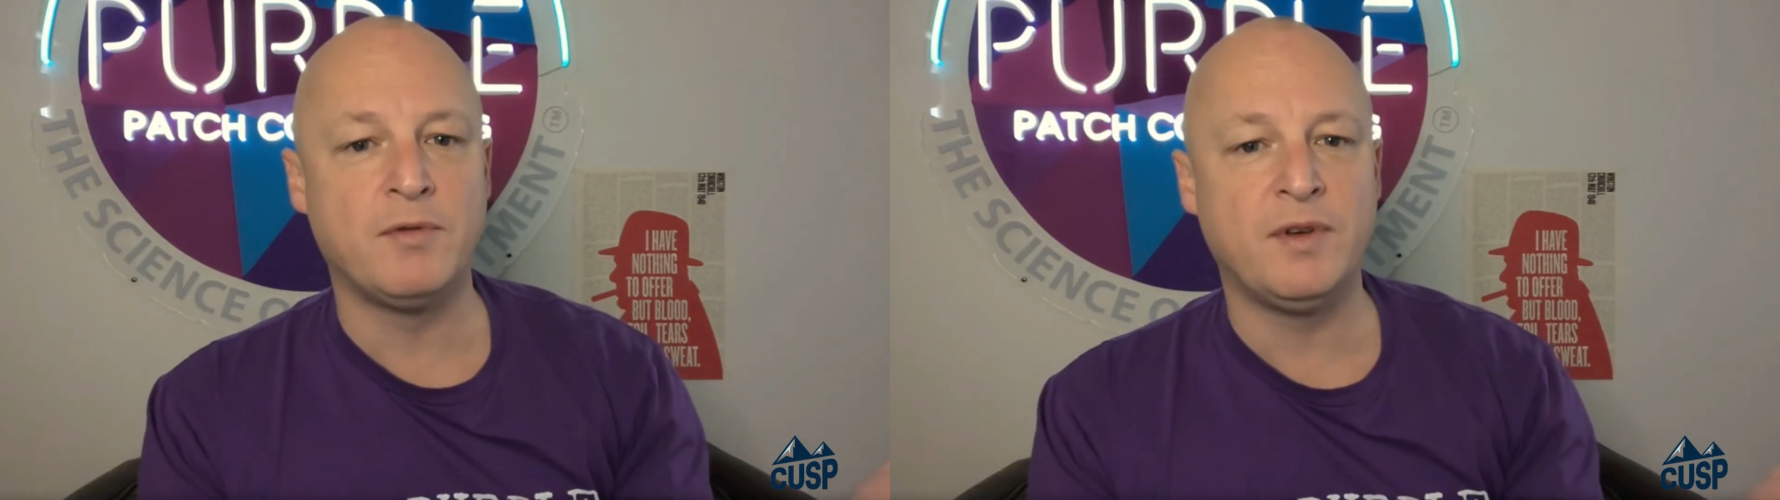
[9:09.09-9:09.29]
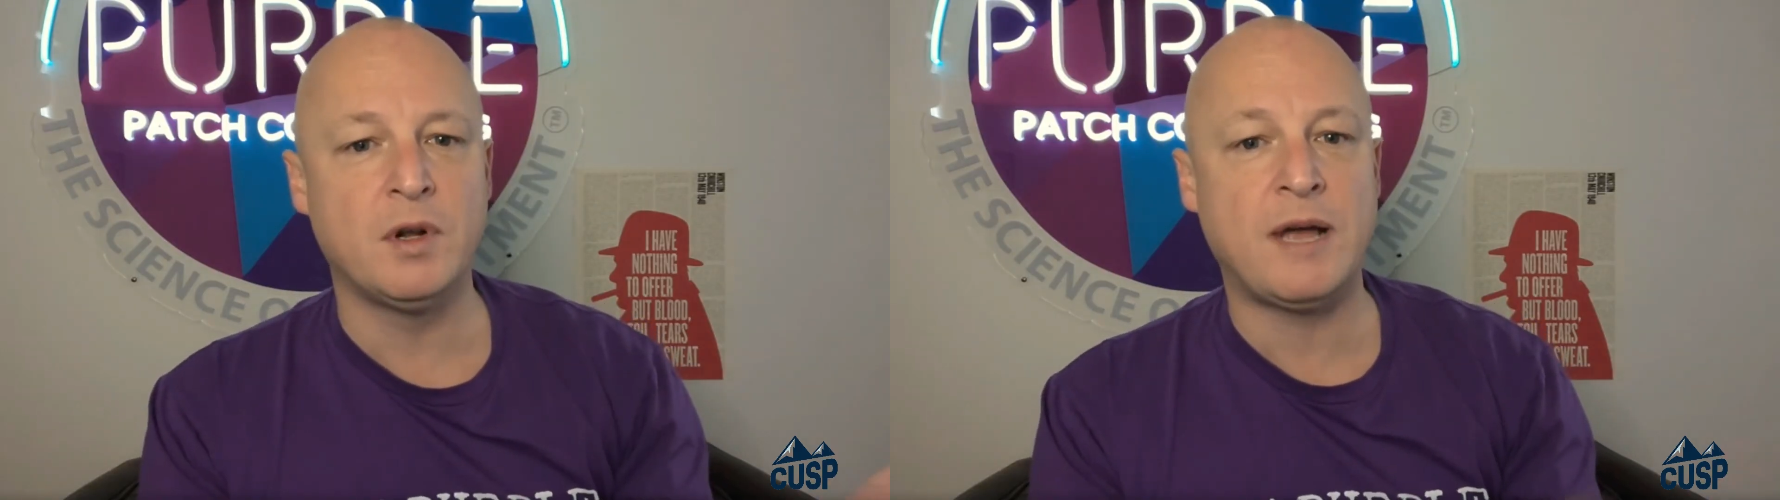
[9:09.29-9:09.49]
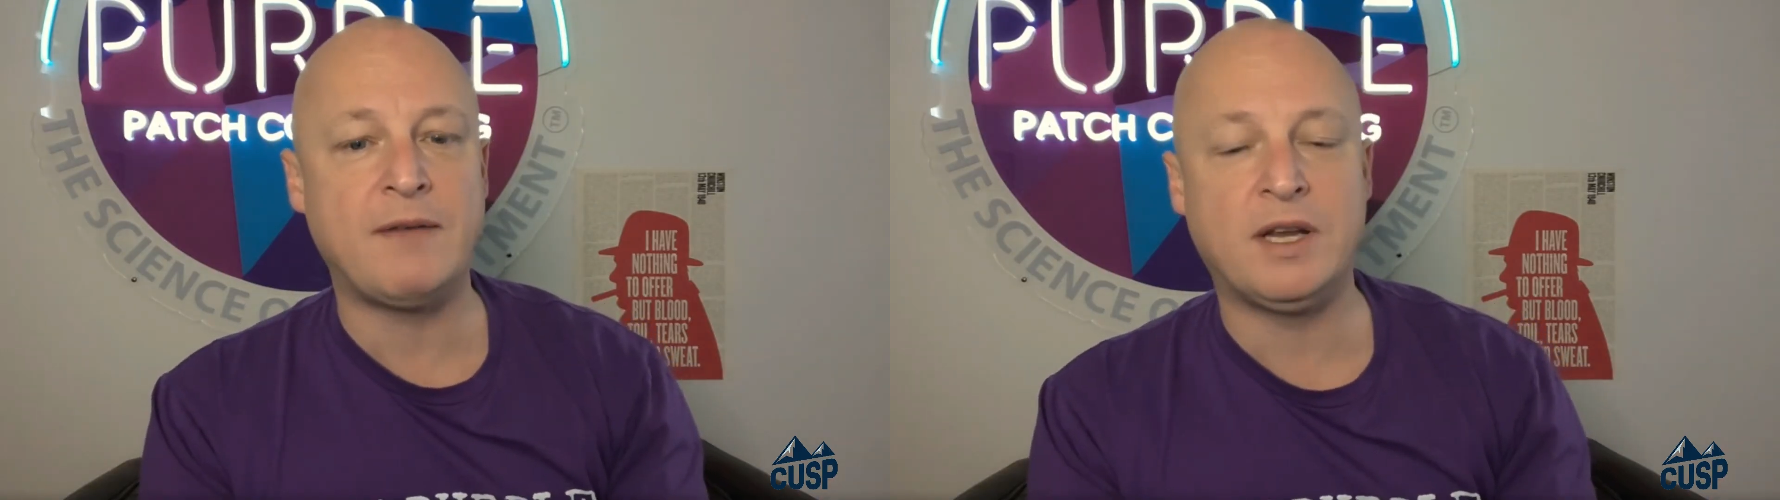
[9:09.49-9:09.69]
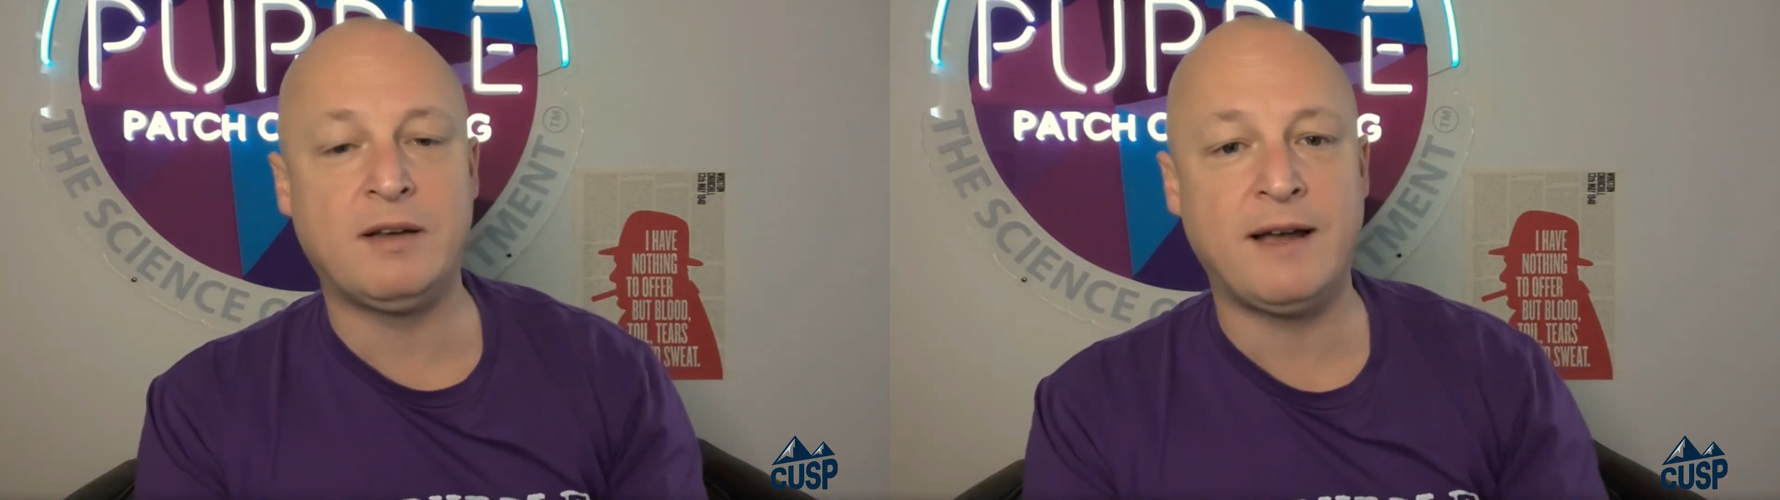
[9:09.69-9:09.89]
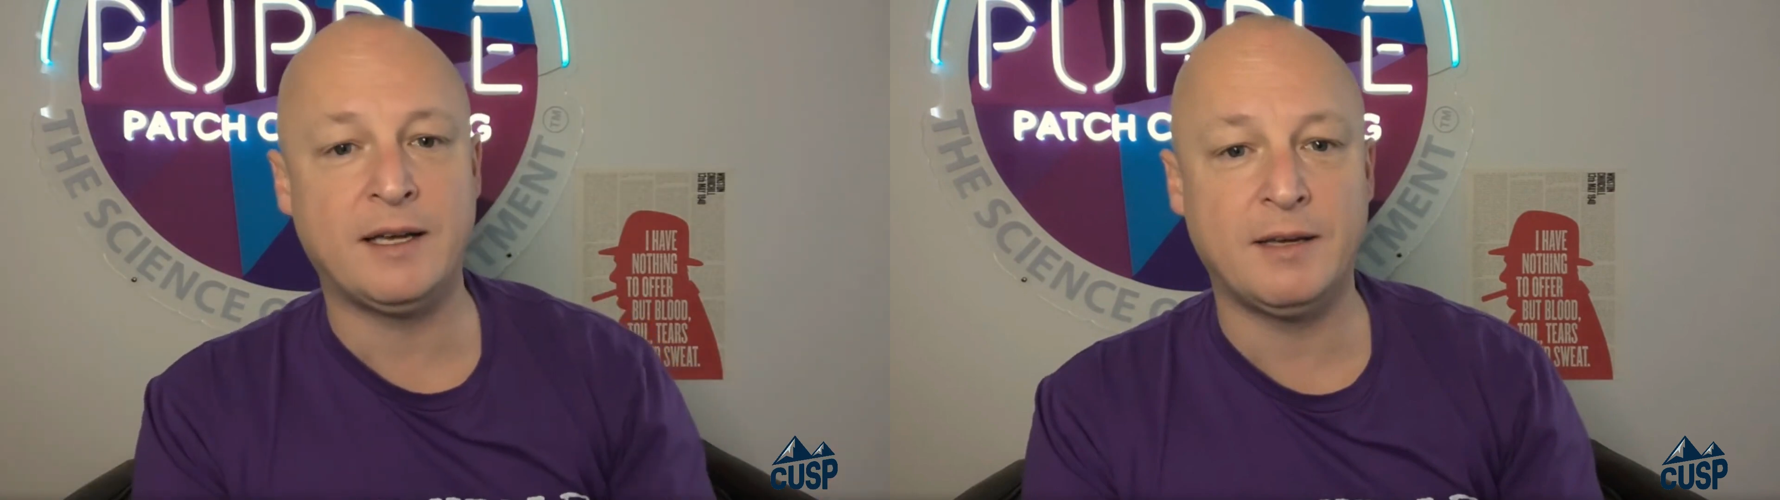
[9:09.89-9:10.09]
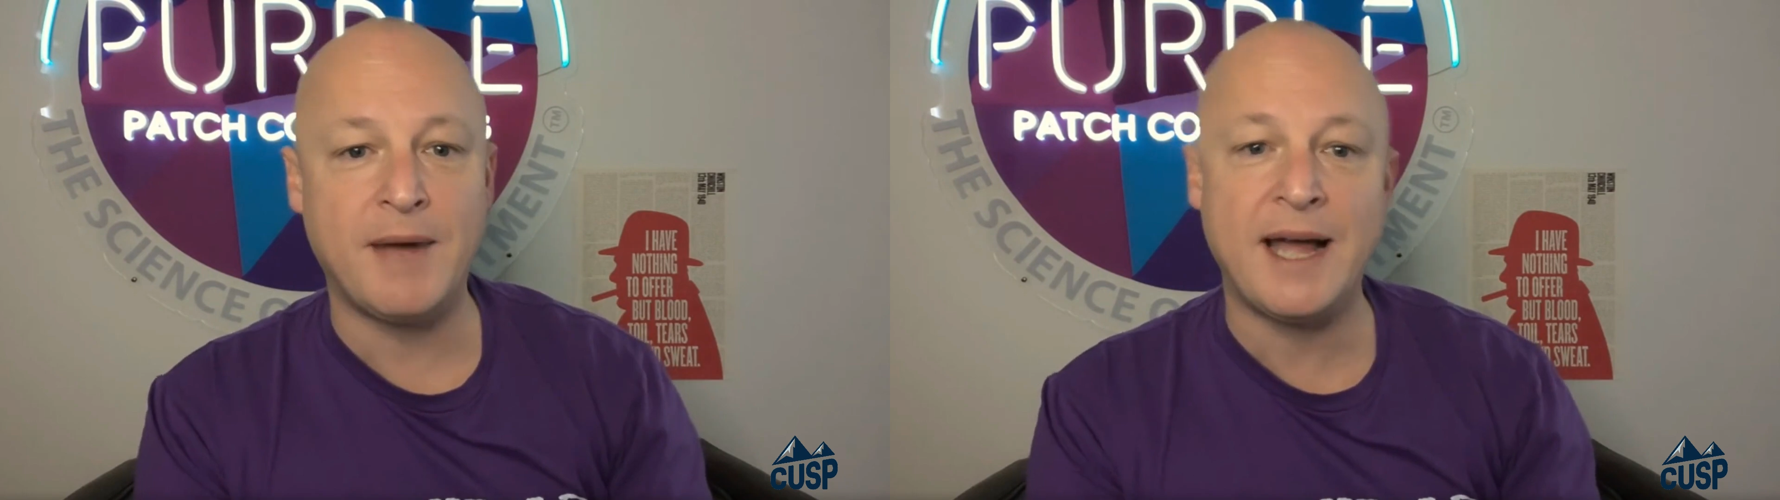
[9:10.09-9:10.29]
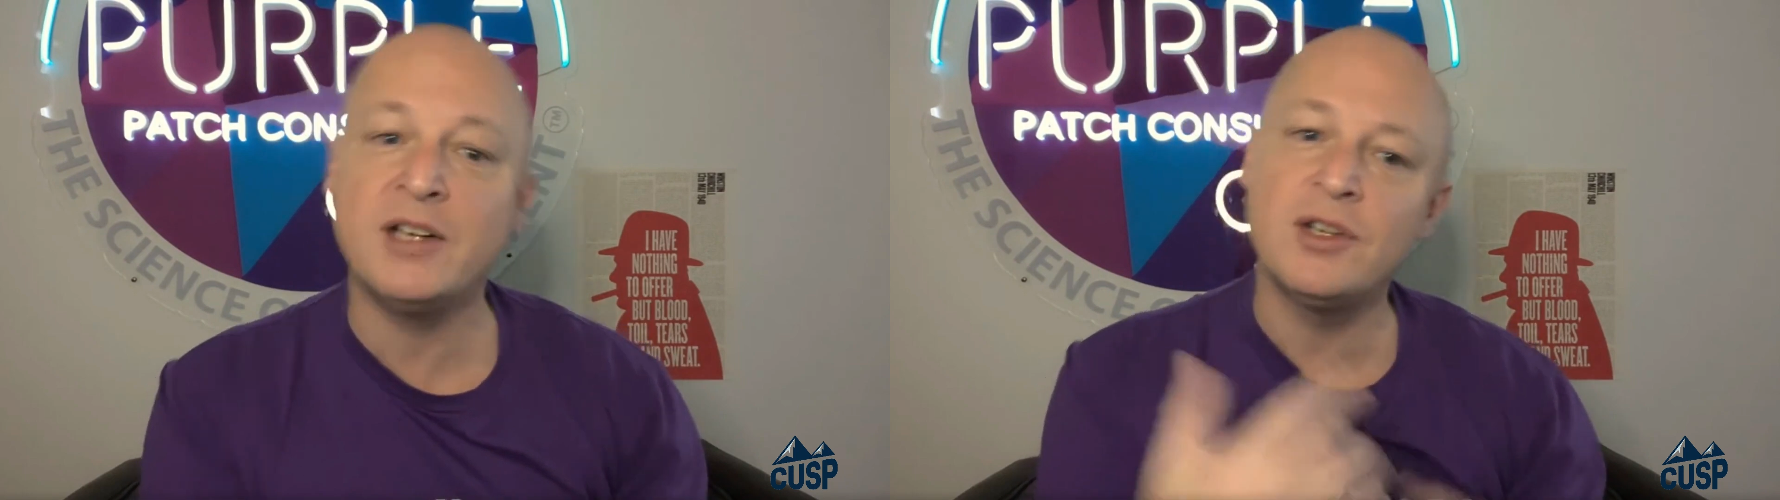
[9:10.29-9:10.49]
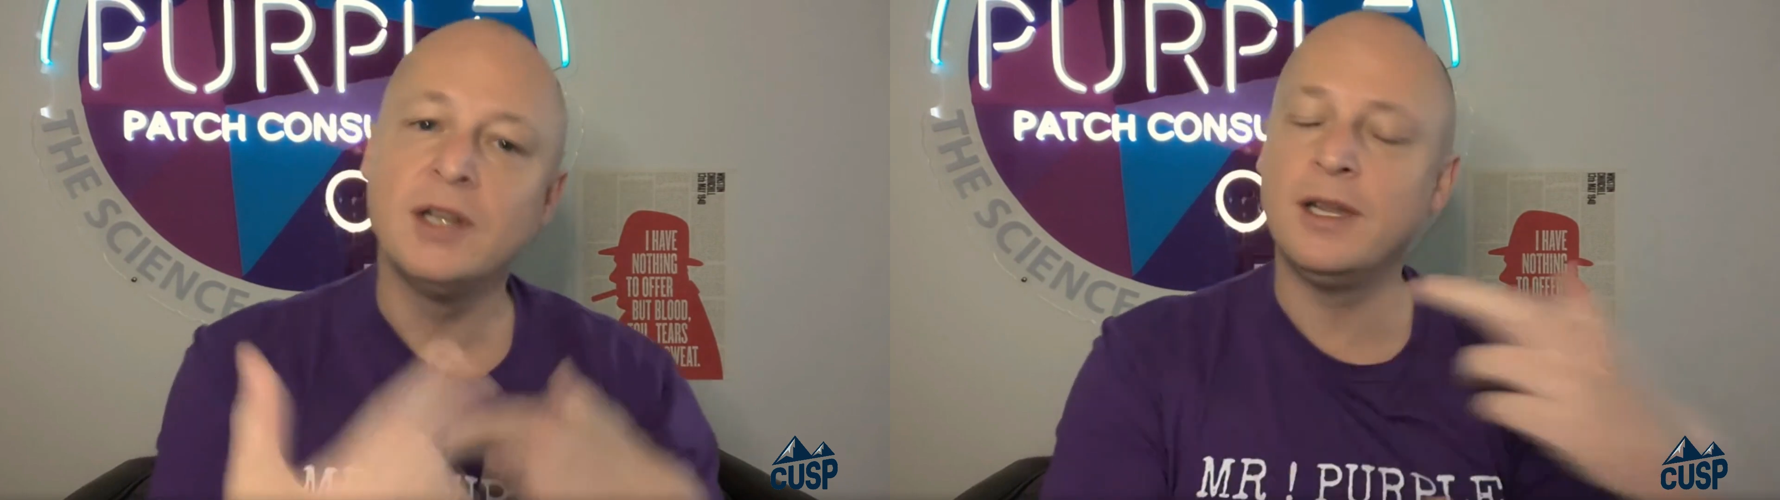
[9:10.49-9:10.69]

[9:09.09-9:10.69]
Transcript: If you're not having a crack at a match,